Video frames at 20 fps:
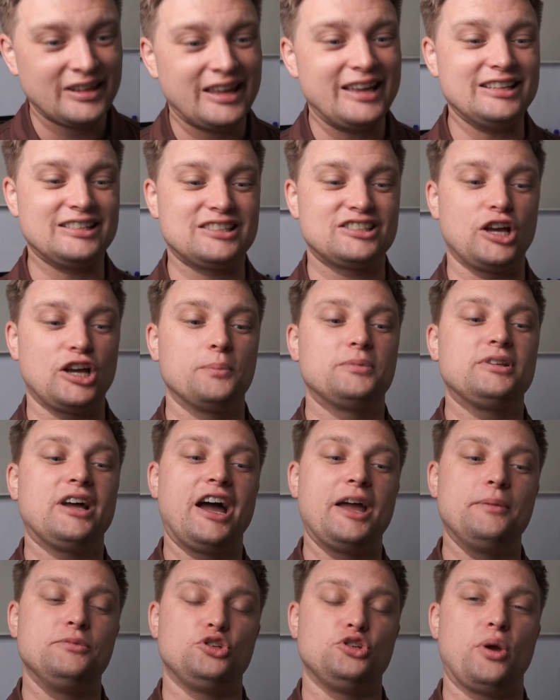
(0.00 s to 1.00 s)
is
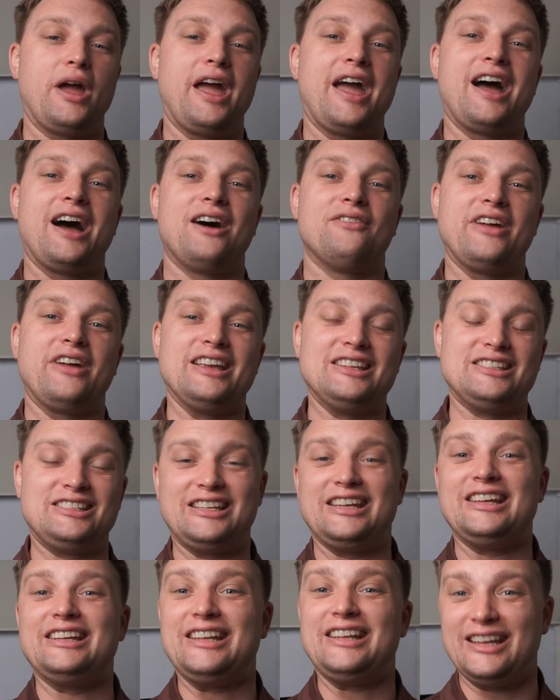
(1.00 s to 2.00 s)
sometimes you have a
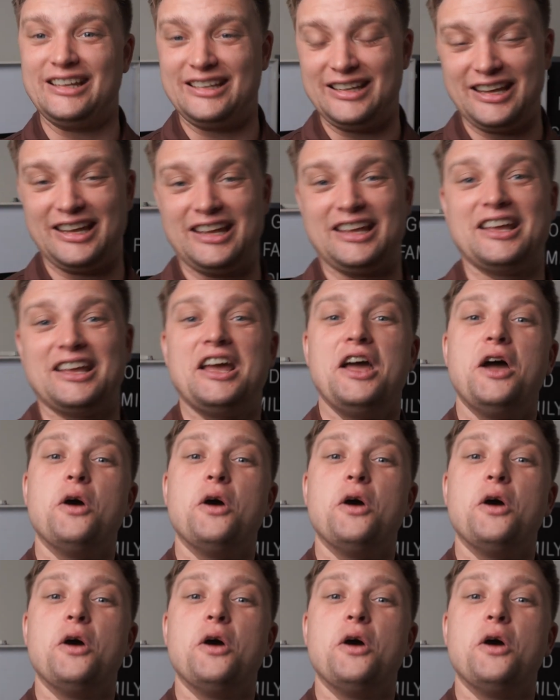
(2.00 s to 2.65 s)
CDD,